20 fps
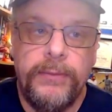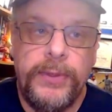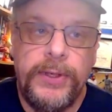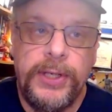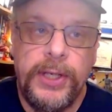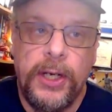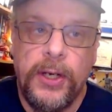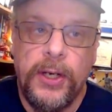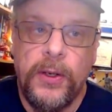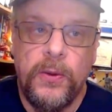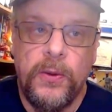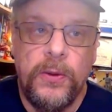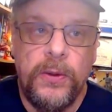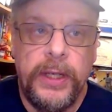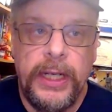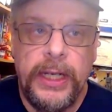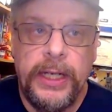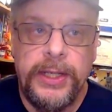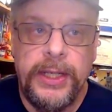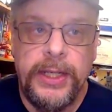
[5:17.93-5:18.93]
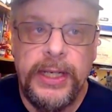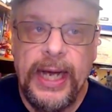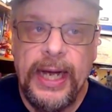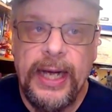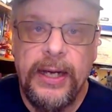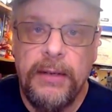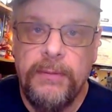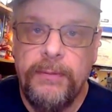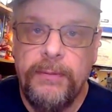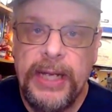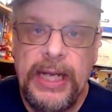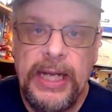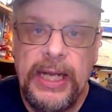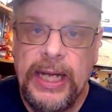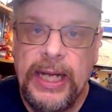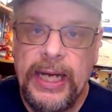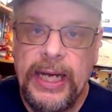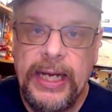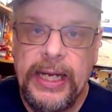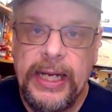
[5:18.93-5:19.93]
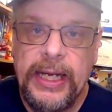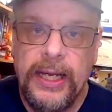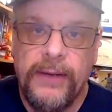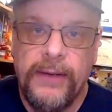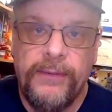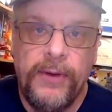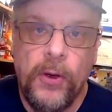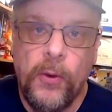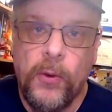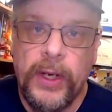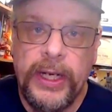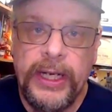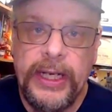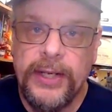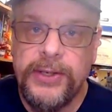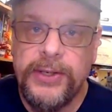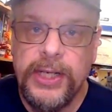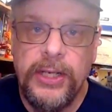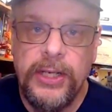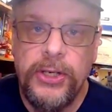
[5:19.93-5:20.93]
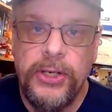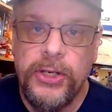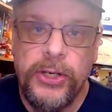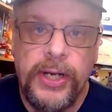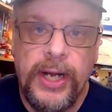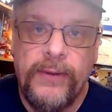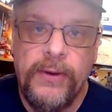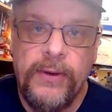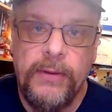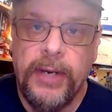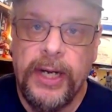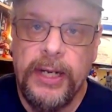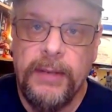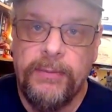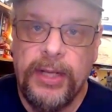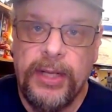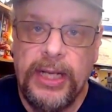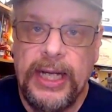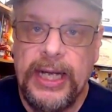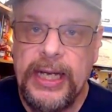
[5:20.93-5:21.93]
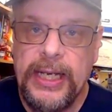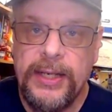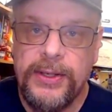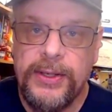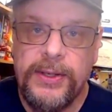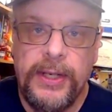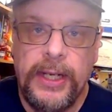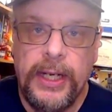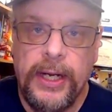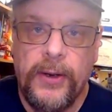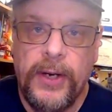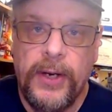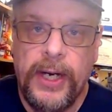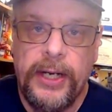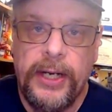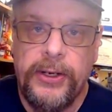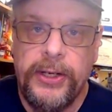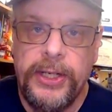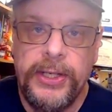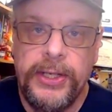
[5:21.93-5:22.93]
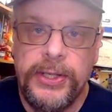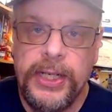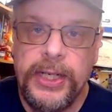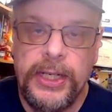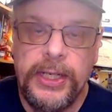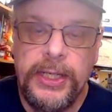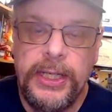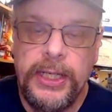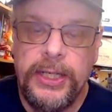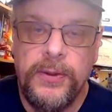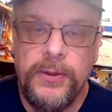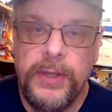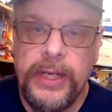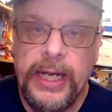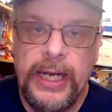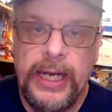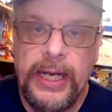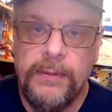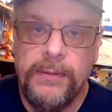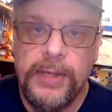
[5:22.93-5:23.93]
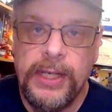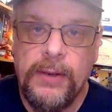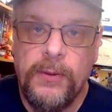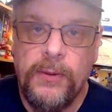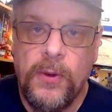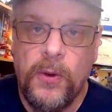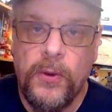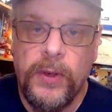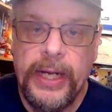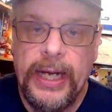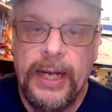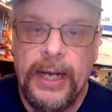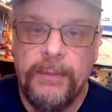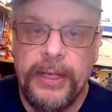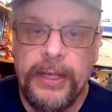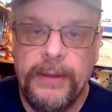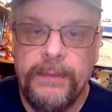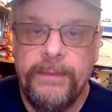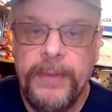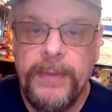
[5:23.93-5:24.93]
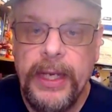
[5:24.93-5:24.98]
So it's not going to be like if no one gets injured, everybody plays, you know, 162 games. That won't happen.